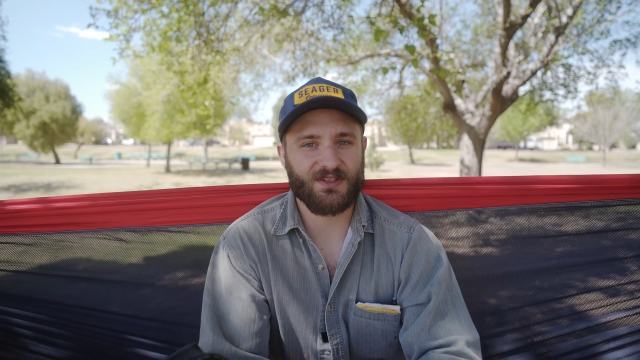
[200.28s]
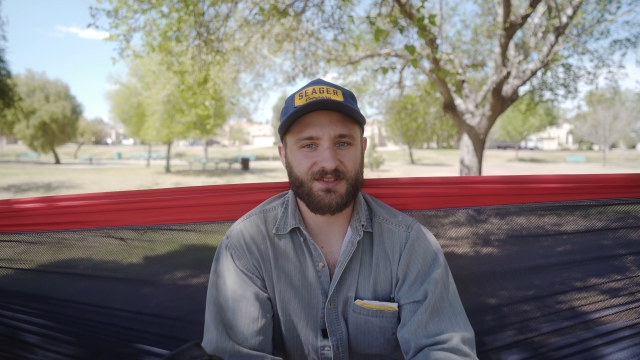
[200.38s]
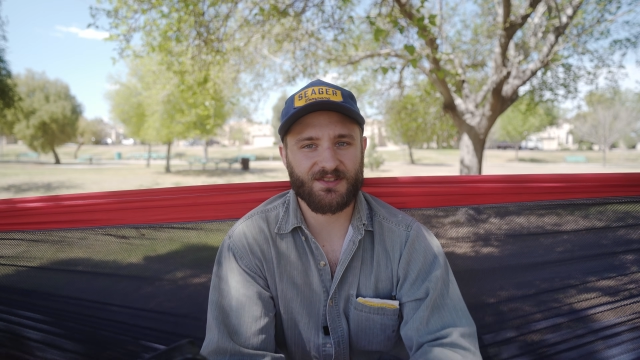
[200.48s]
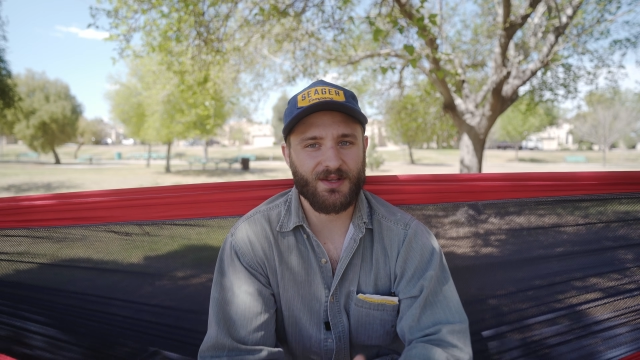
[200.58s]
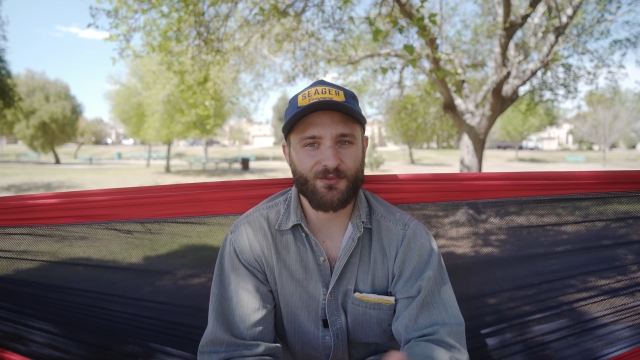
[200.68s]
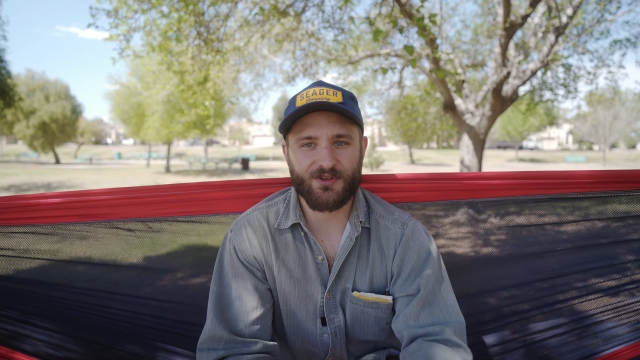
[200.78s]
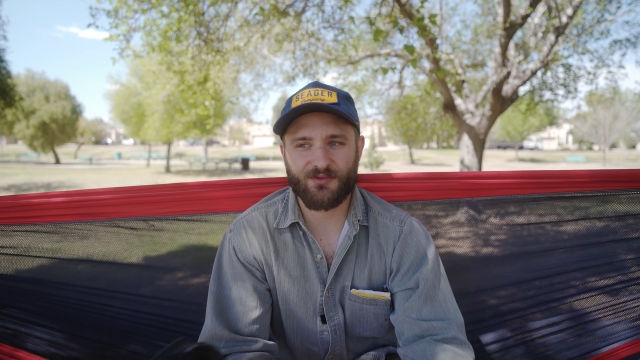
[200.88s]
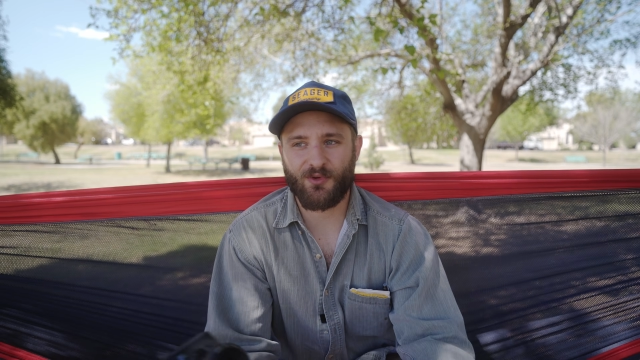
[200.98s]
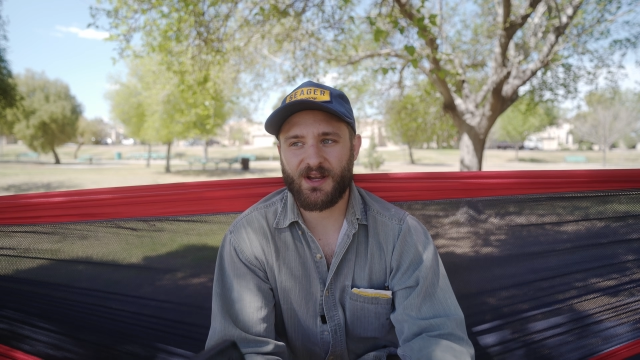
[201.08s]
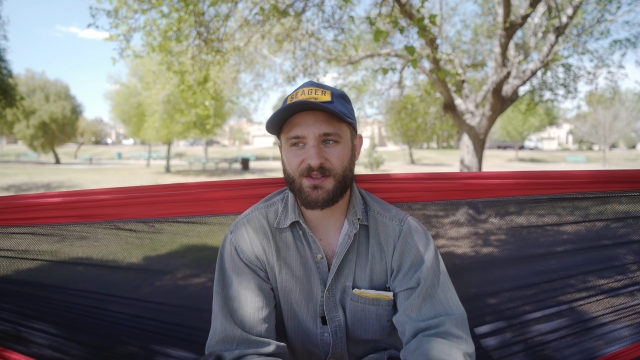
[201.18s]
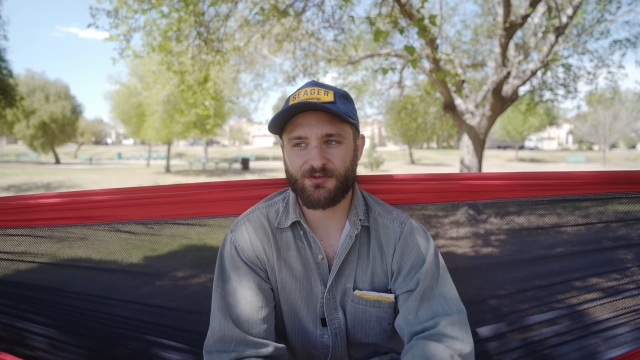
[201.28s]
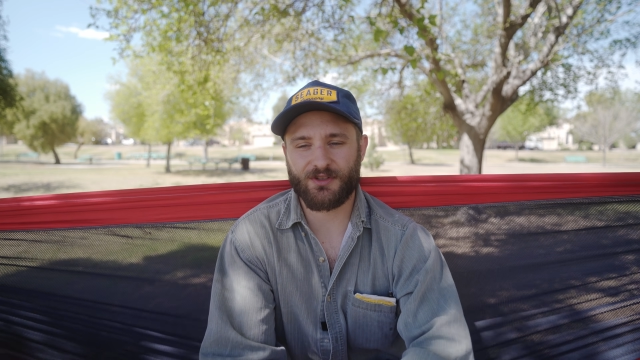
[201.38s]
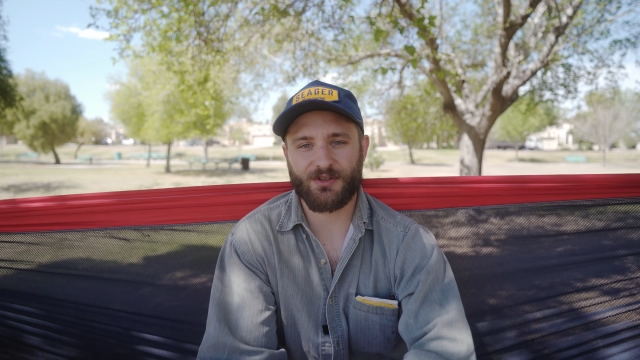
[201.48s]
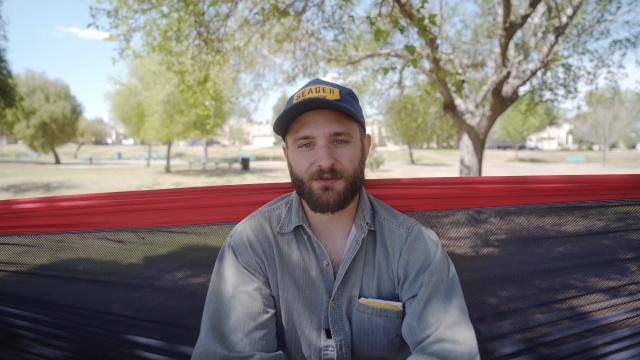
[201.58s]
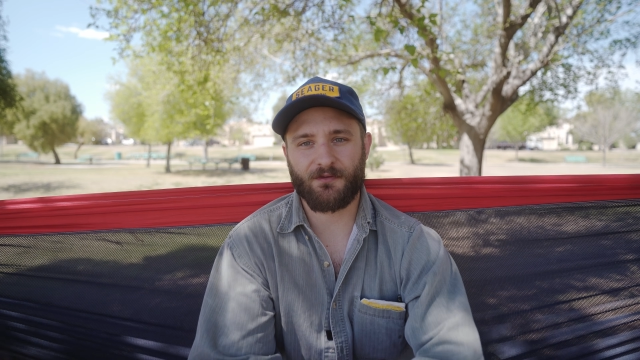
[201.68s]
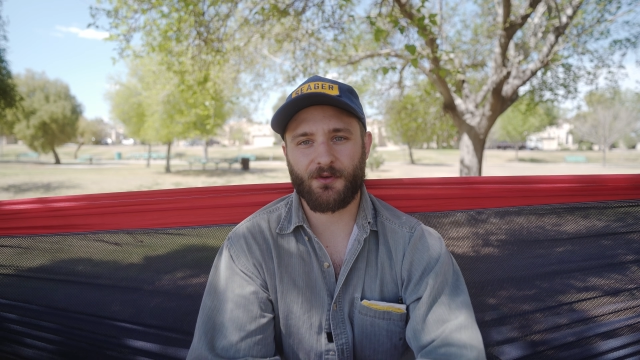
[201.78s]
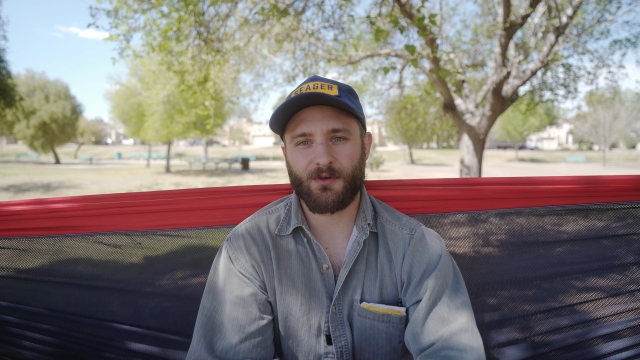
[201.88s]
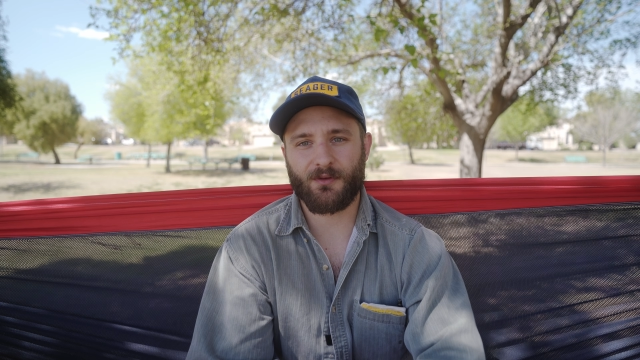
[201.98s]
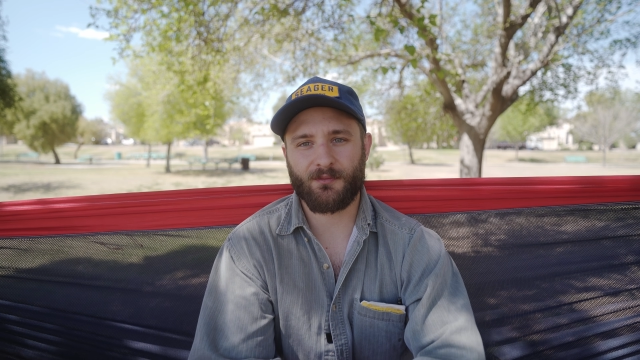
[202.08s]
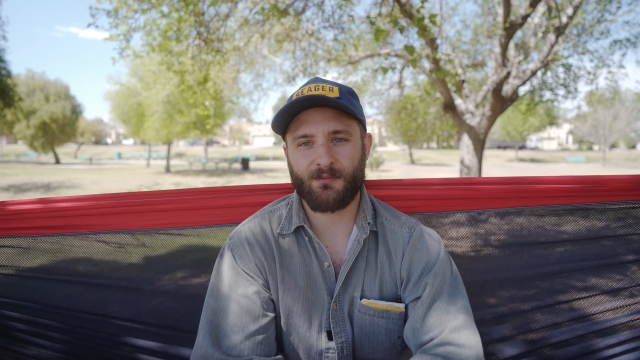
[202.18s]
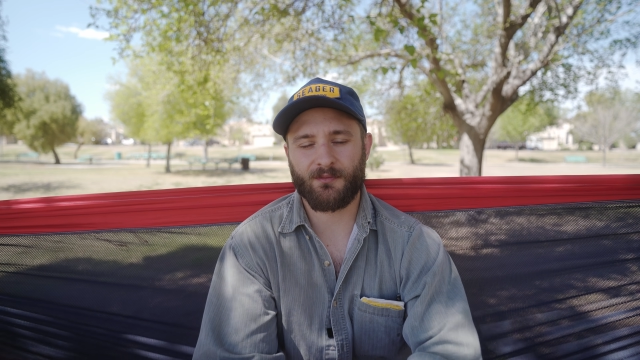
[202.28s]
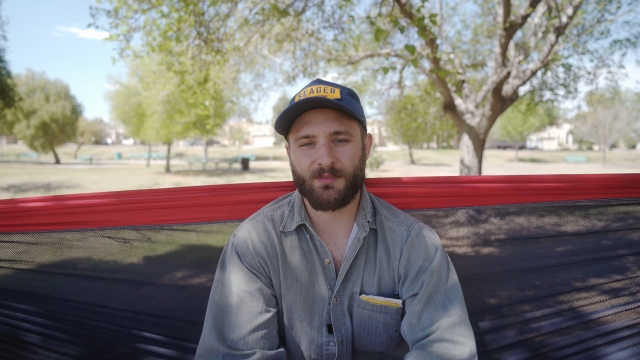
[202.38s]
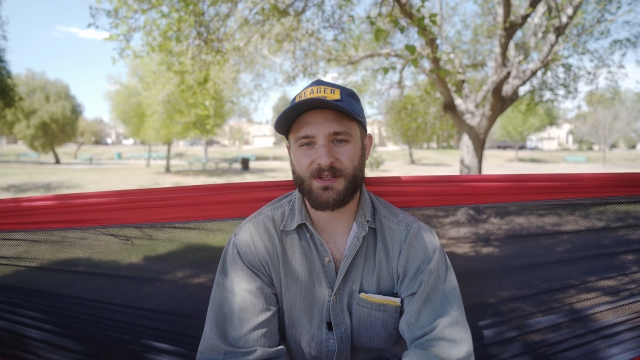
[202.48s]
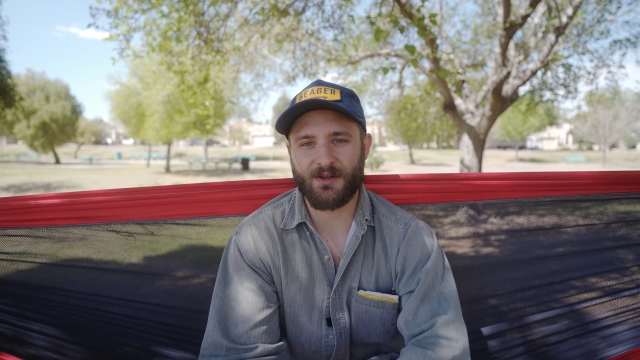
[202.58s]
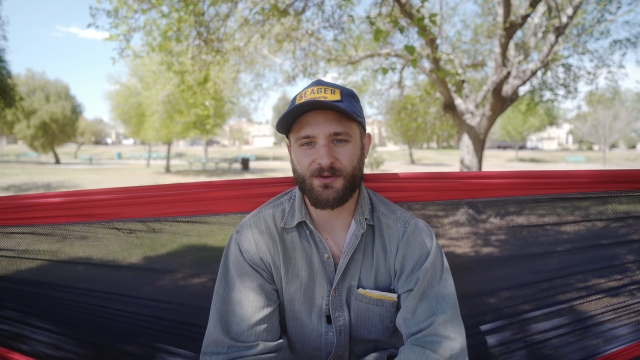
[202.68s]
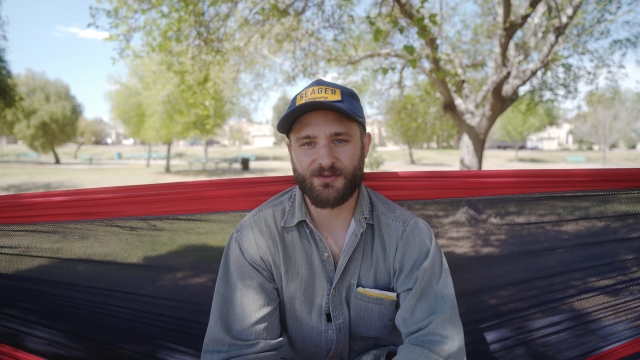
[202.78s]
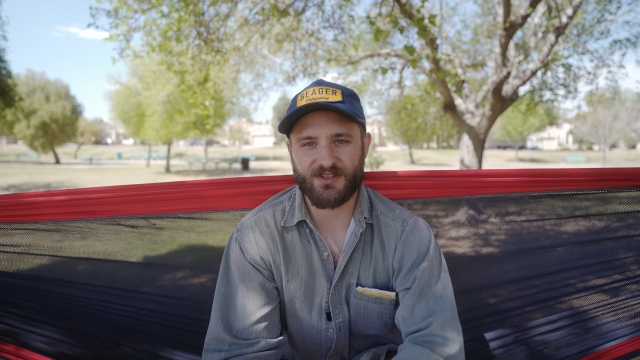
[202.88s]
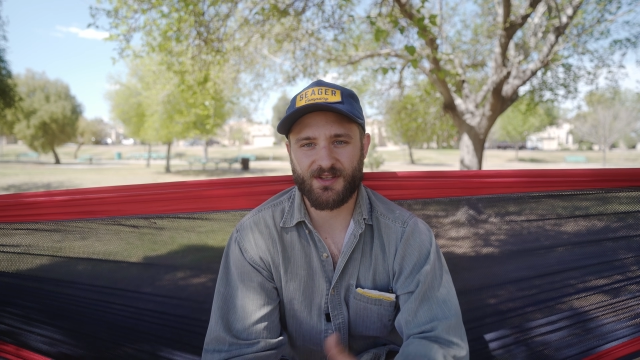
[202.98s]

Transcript: is the same reason why it's really good for beginners.